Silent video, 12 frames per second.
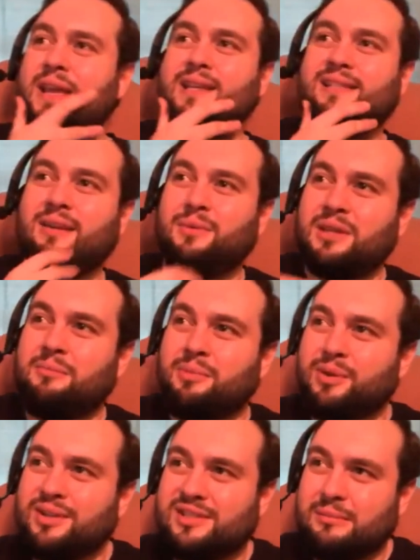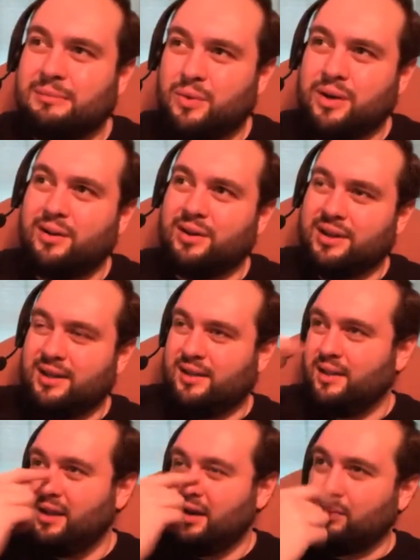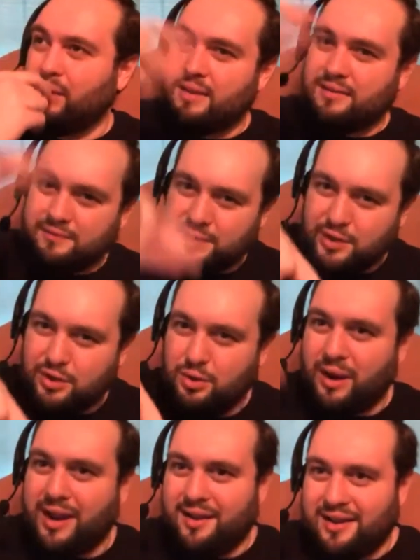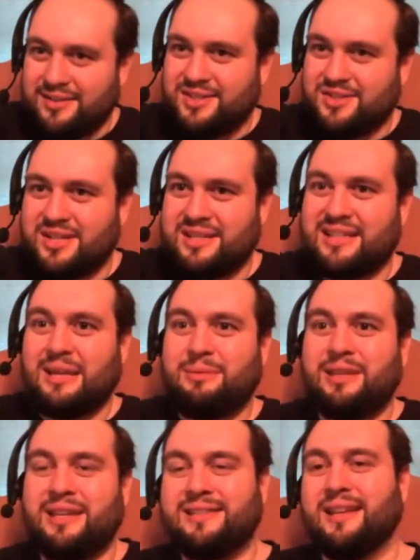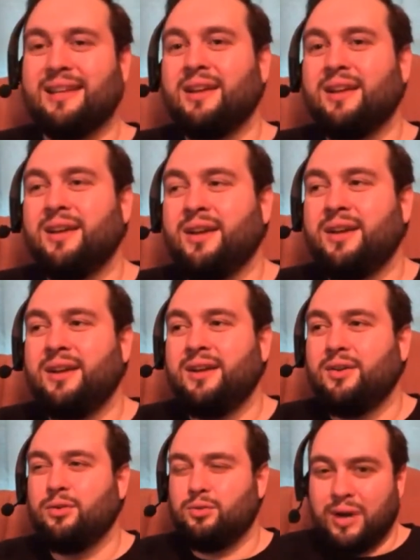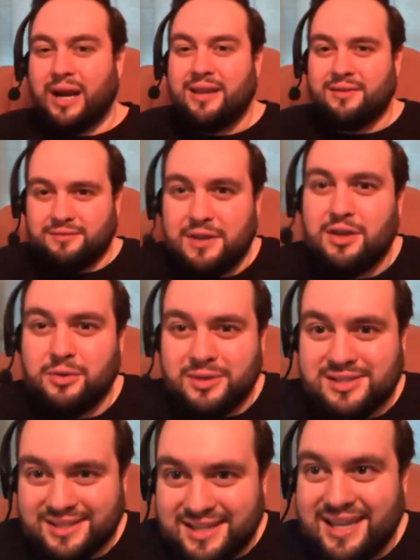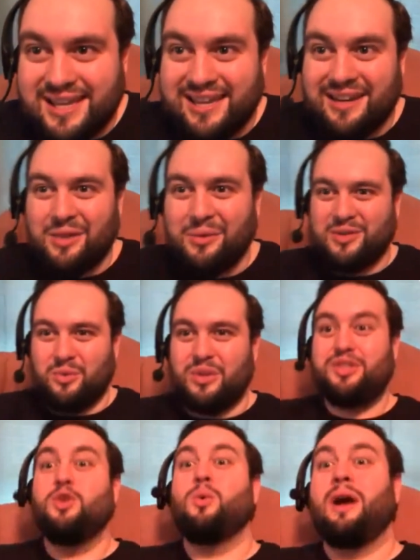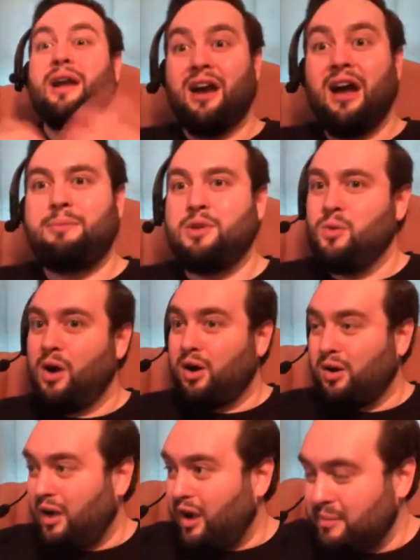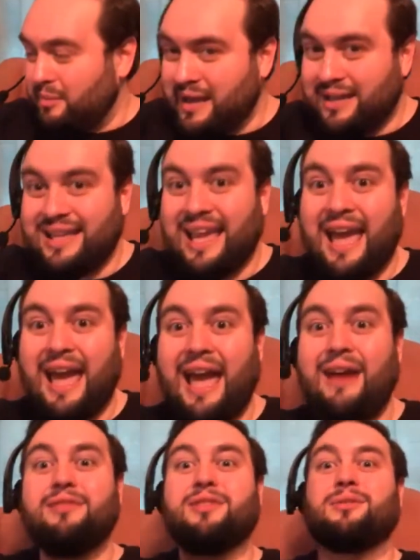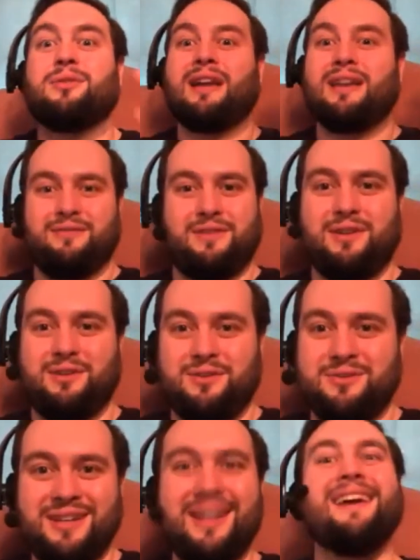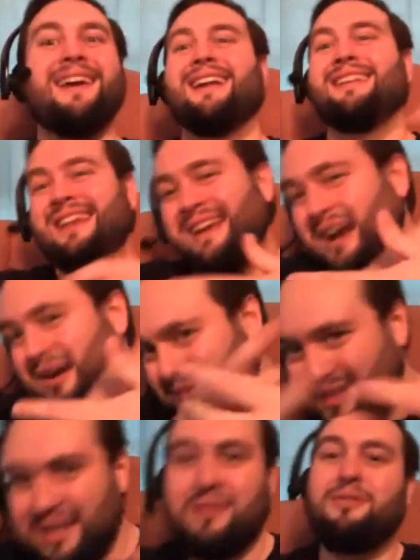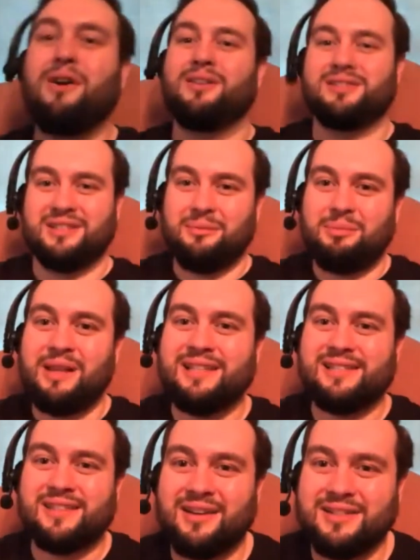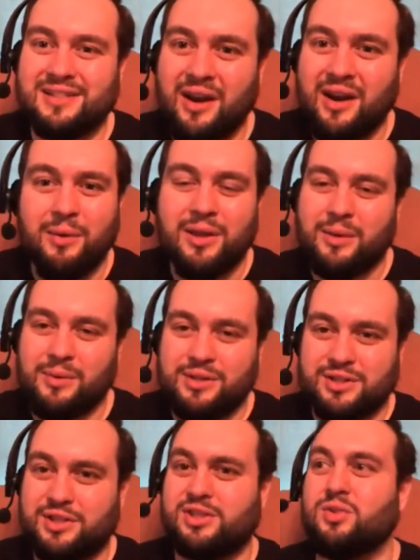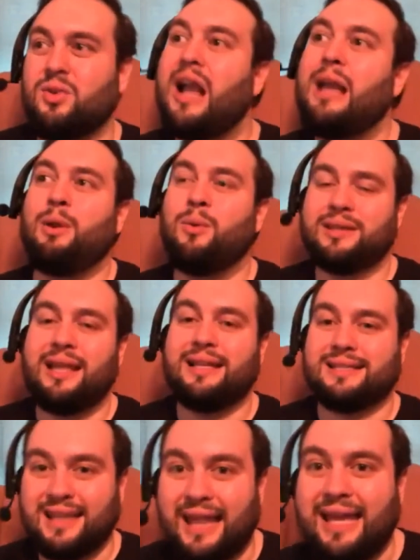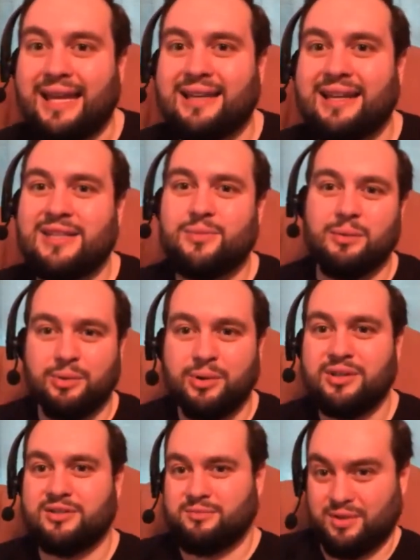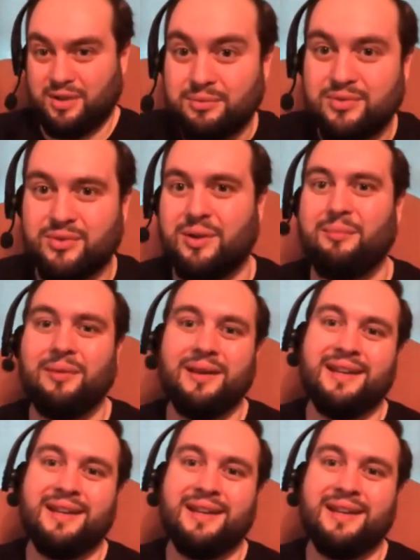He said, within Buddhism, if we're going to look at right view, right concentration, that type of thing, he said, right view is the key. In other words, once you wake up, you automatically have the right view, and then everything falls into place on its own. And really, we're just describing what that's like, and that's where Buddhism comes from.